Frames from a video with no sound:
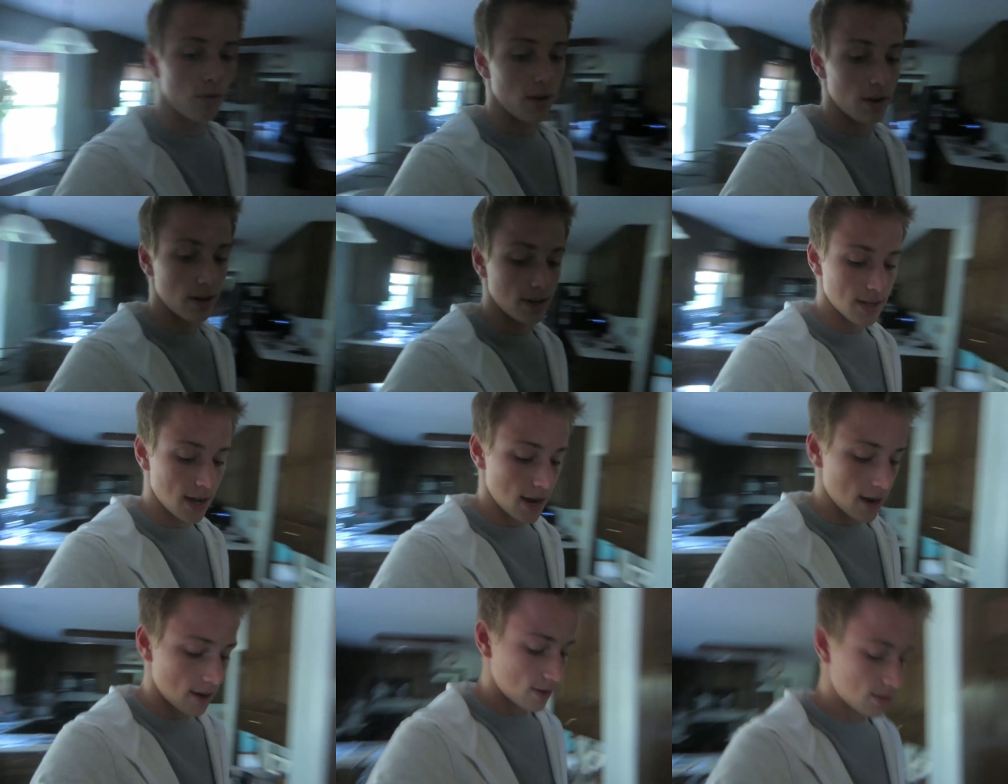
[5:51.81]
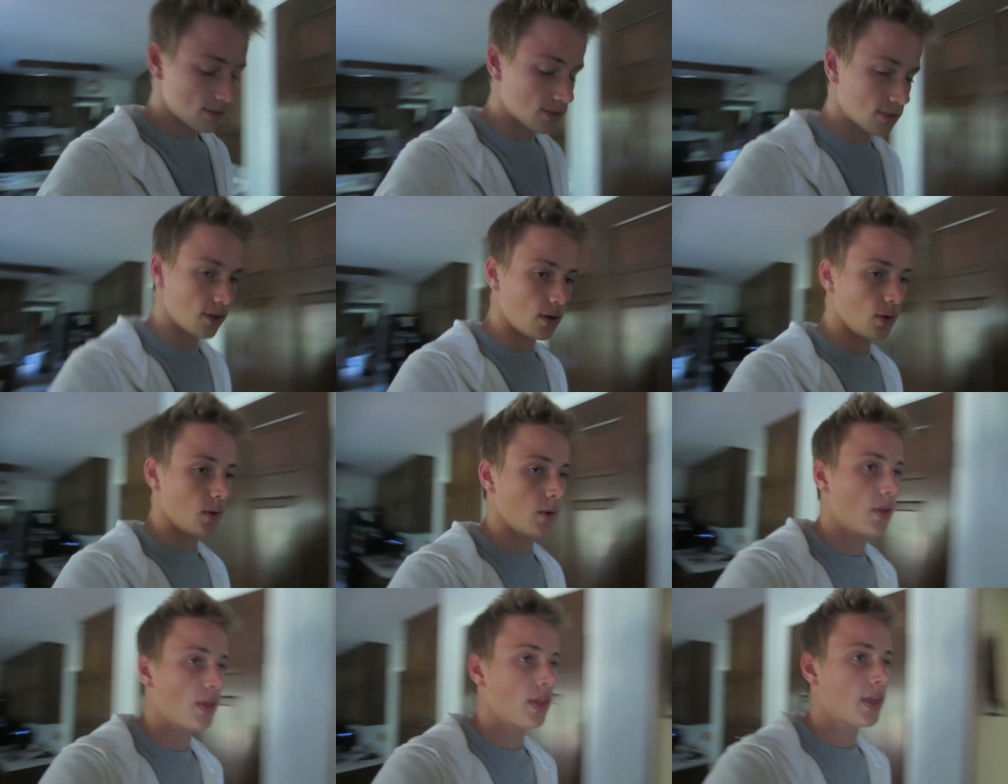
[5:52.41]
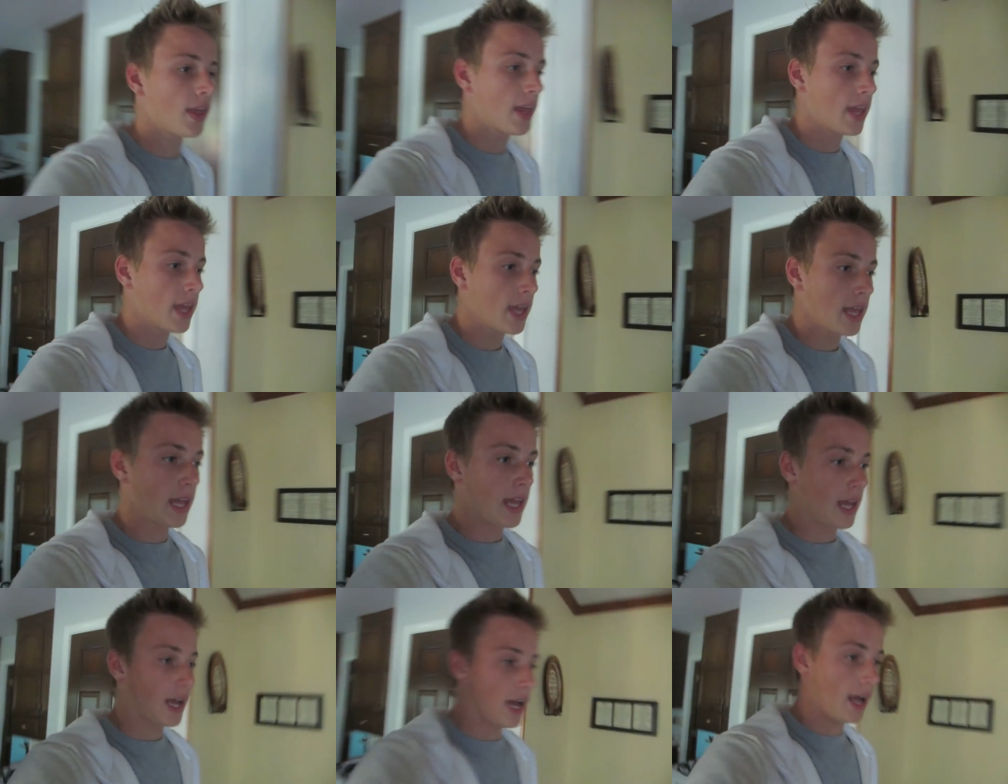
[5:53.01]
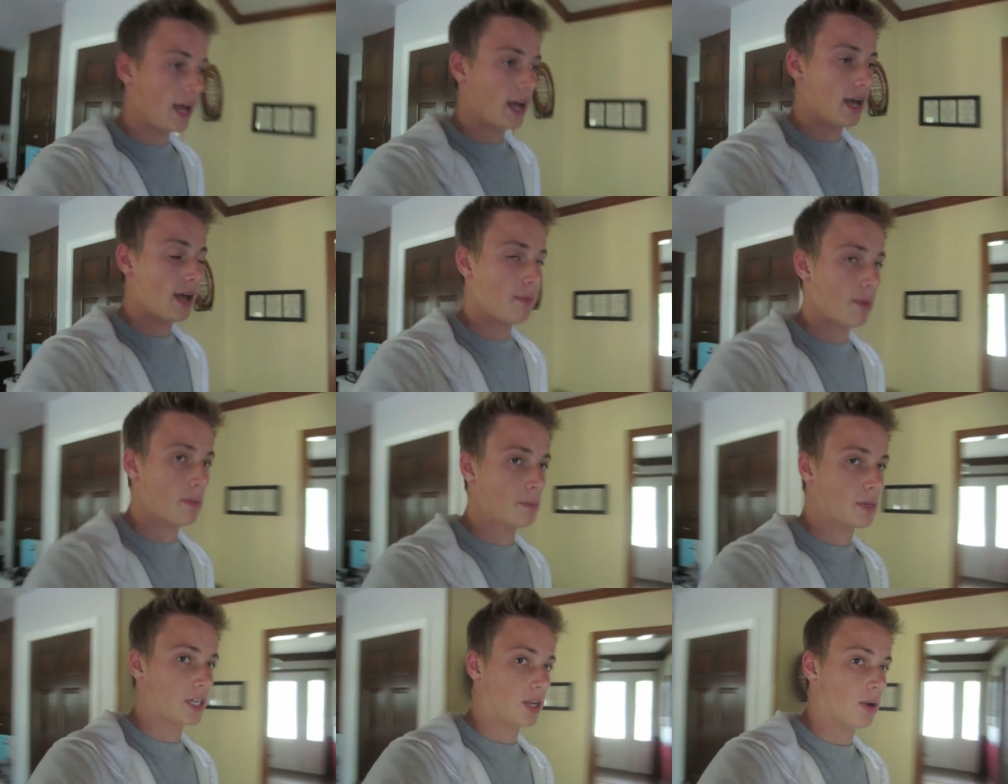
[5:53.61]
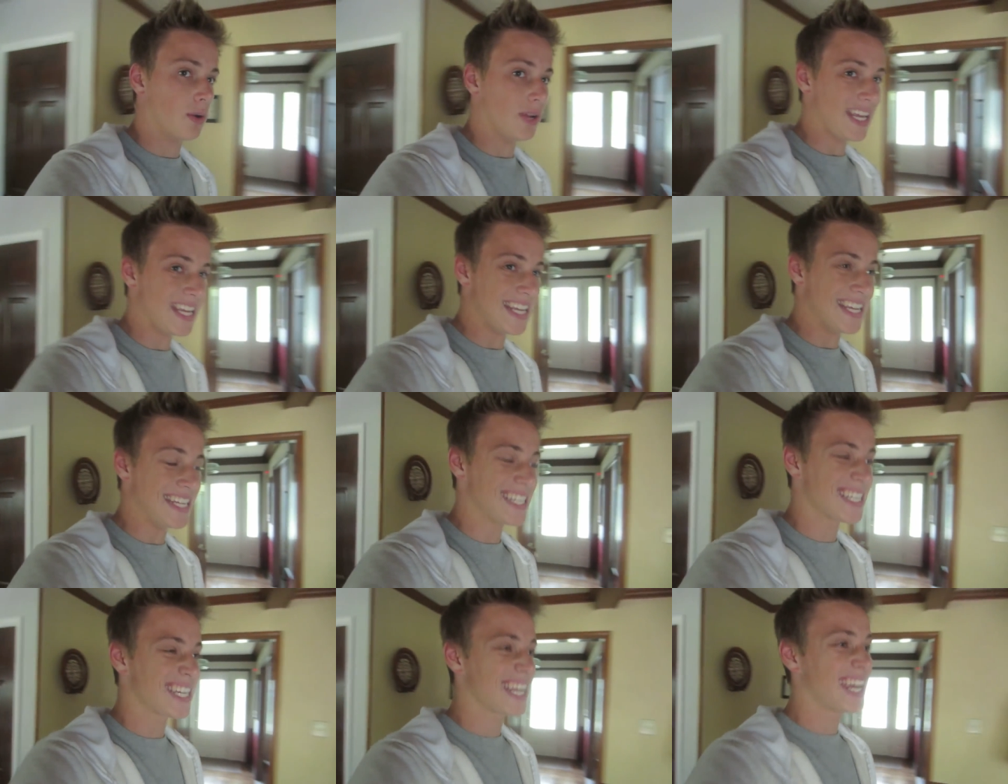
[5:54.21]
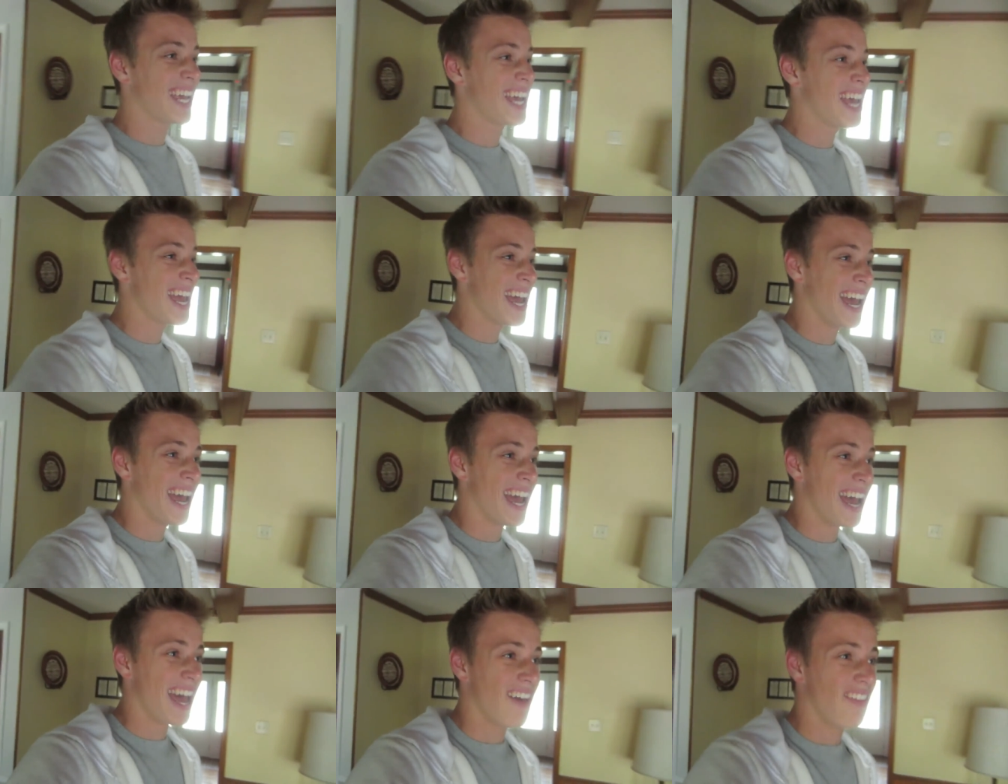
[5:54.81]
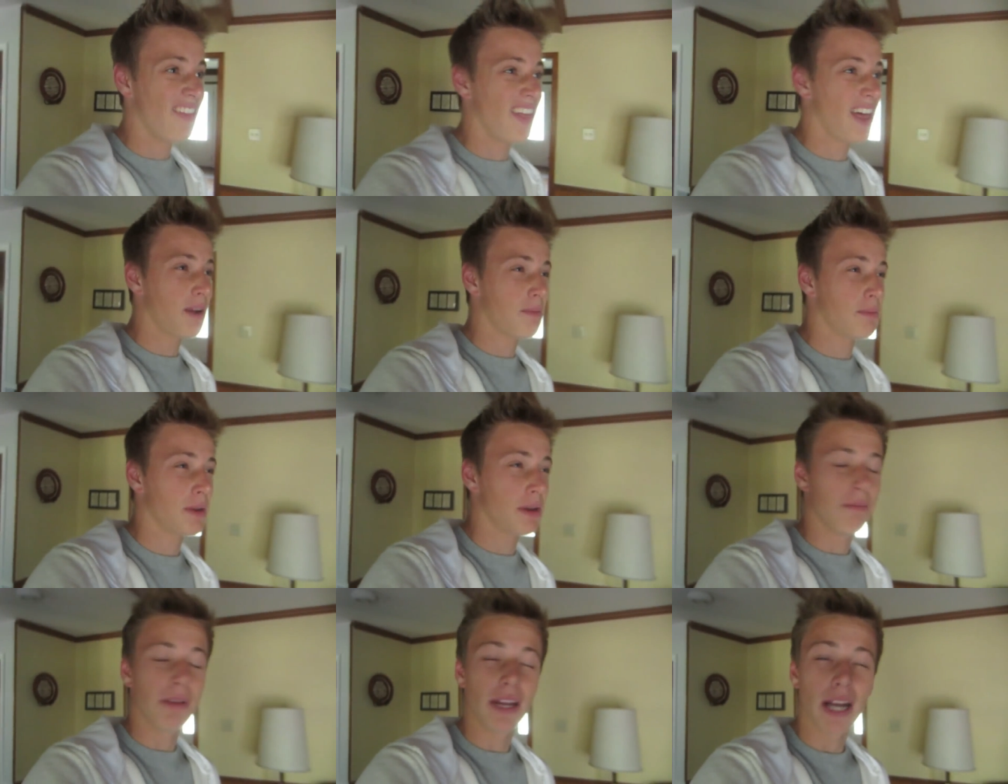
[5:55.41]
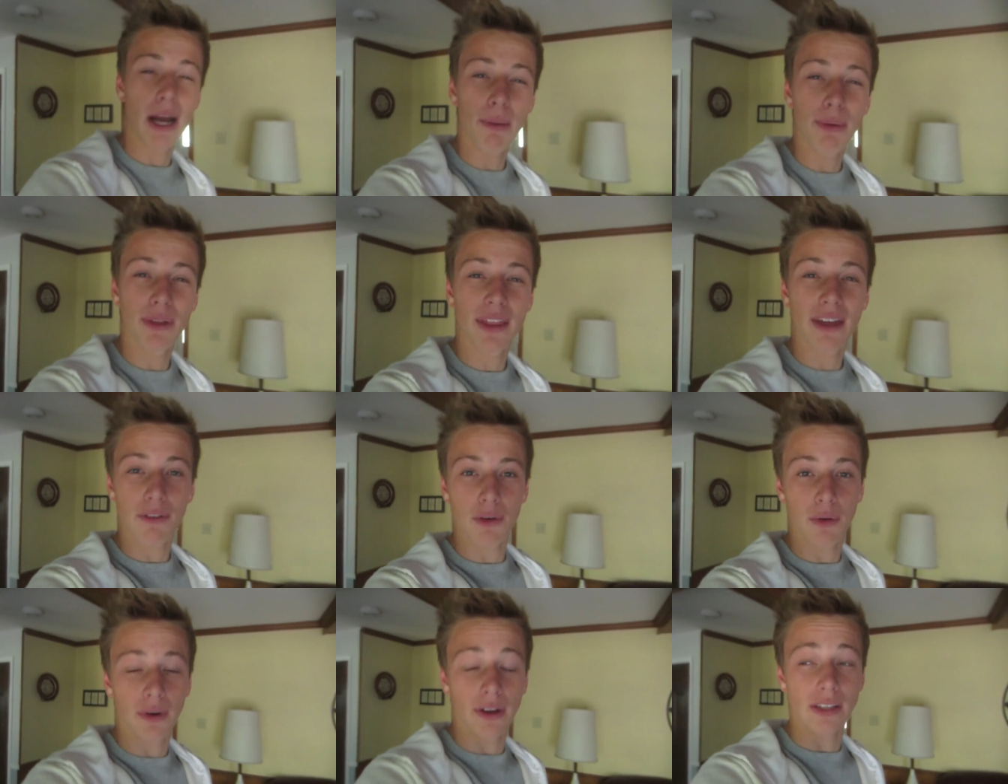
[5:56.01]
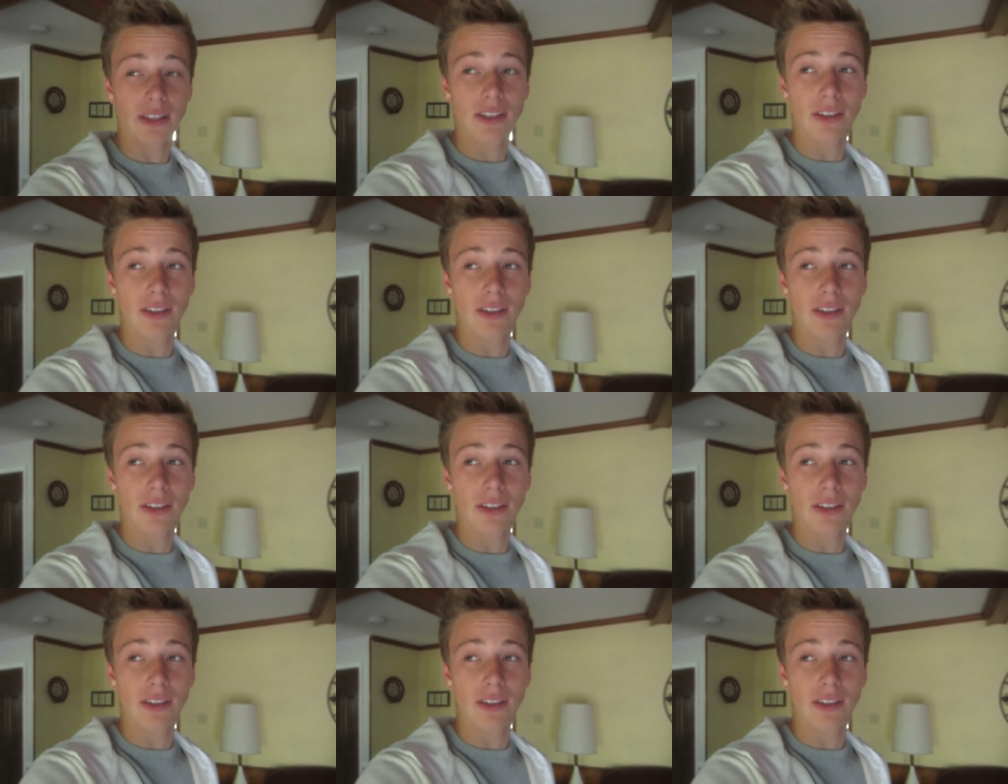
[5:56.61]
very tired, so um, I'm gonna go eat and then I'm gonna meet up with everyone.